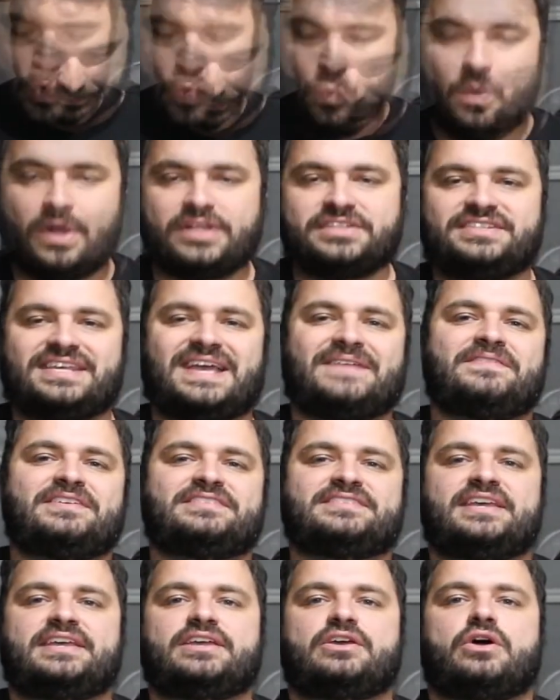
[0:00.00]
Once the
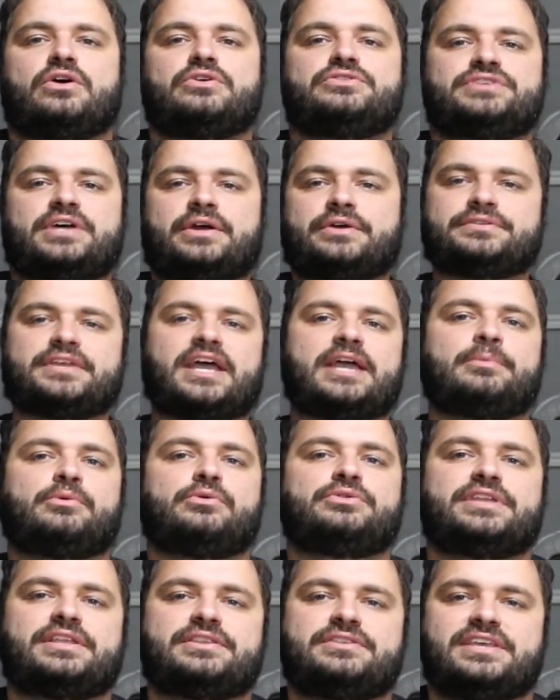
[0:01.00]
FEC codes are
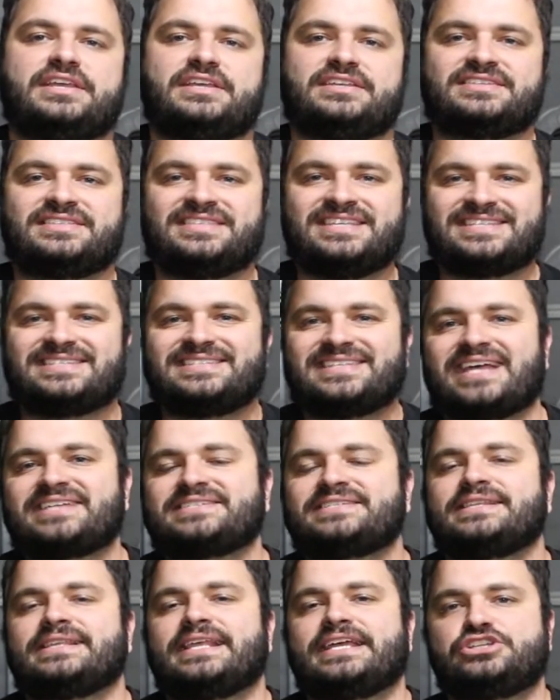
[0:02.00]
enabled and things, this
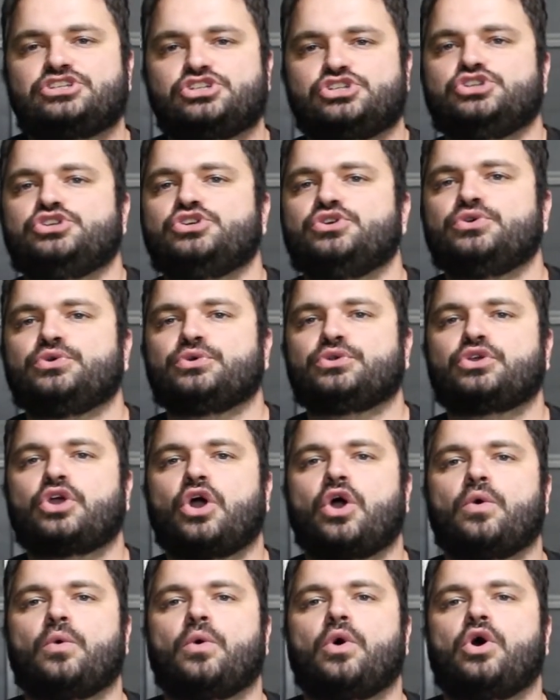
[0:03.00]
does let you
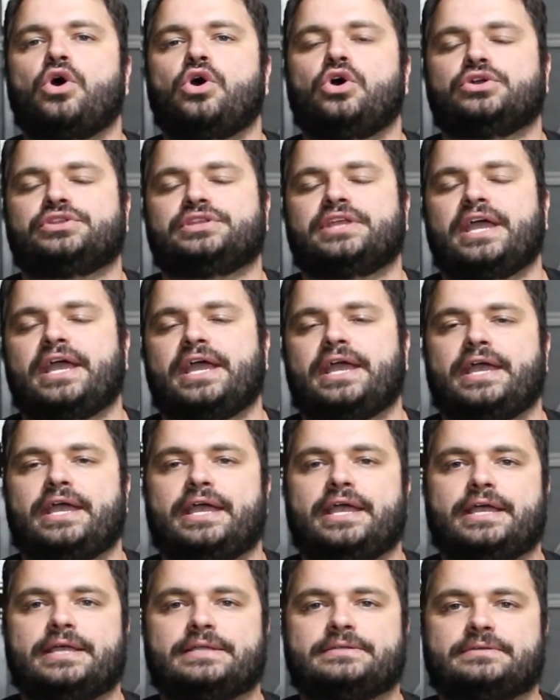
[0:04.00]
go on
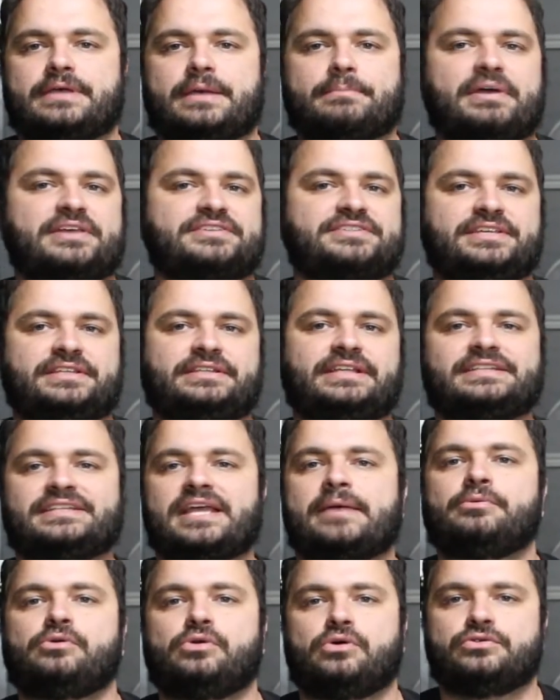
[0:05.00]
and basically
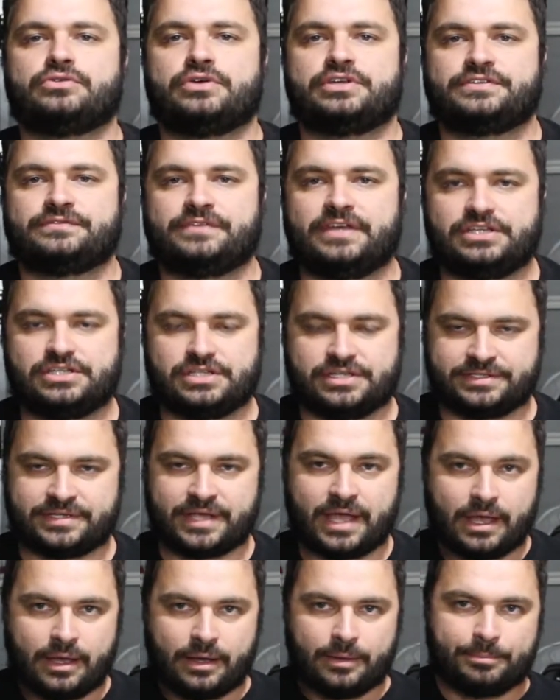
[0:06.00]
enable all those
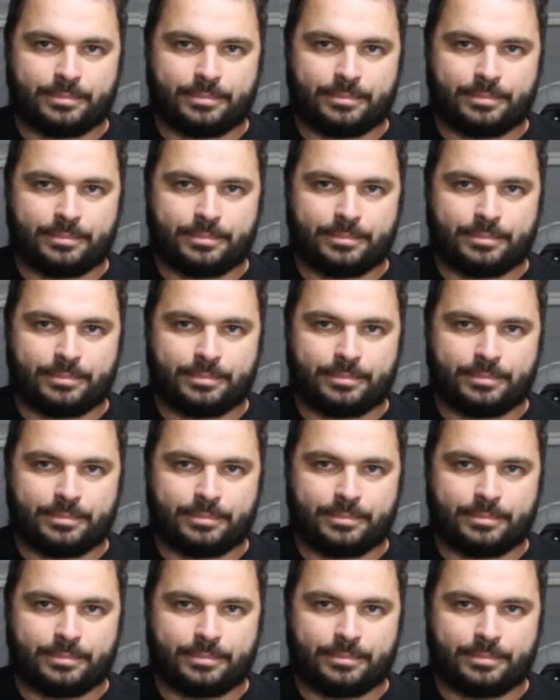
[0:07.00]
features.